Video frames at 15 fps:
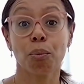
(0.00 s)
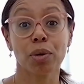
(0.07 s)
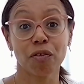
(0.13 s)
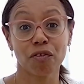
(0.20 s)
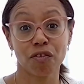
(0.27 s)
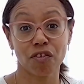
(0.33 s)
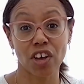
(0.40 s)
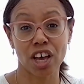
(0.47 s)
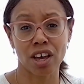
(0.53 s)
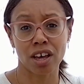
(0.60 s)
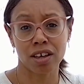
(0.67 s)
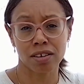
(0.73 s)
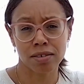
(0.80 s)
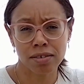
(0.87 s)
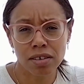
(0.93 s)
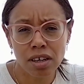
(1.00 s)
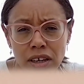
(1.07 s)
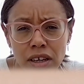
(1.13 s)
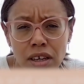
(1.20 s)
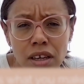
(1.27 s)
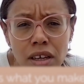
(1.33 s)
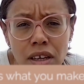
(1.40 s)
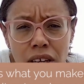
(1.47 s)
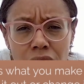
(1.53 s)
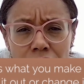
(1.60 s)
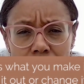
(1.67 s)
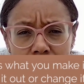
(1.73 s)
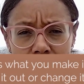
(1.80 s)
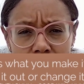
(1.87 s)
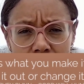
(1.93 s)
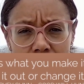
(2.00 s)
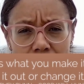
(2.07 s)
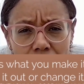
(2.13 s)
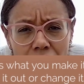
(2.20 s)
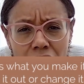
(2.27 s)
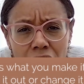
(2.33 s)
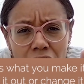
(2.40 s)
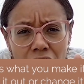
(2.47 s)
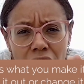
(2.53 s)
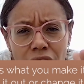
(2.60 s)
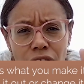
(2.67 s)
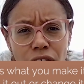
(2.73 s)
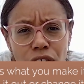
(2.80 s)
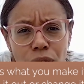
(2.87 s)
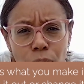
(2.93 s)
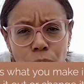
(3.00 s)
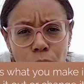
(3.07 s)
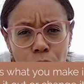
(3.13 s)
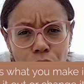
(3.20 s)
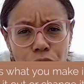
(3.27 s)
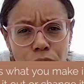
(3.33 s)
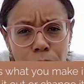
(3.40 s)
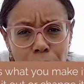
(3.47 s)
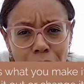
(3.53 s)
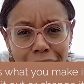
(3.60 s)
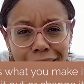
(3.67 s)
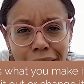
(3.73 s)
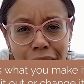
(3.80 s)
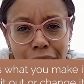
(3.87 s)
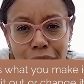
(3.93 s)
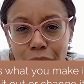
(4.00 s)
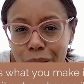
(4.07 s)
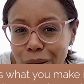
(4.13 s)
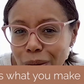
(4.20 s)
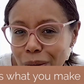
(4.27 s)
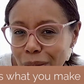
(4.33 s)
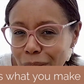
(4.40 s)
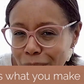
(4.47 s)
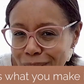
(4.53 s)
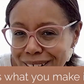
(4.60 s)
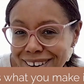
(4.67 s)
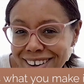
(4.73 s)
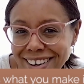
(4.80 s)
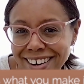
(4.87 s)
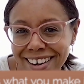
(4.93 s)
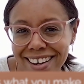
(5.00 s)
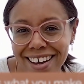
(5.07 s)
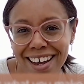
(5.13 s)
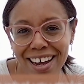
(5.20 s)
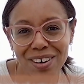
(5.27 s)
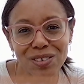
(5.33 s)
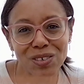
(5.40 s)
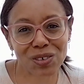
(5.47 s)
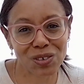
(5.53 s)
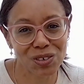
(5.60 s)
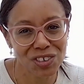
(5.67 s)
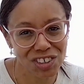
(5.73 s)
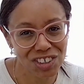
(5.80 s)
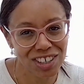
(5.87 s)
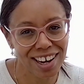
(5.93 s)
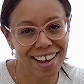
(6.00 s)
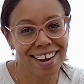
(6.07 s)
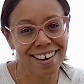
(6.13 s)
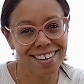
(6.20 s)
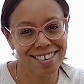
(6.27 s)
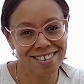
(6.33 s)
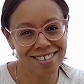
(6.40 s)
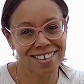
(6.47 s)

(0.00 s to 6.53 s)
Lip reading: But first, life is what you make it, work it out or change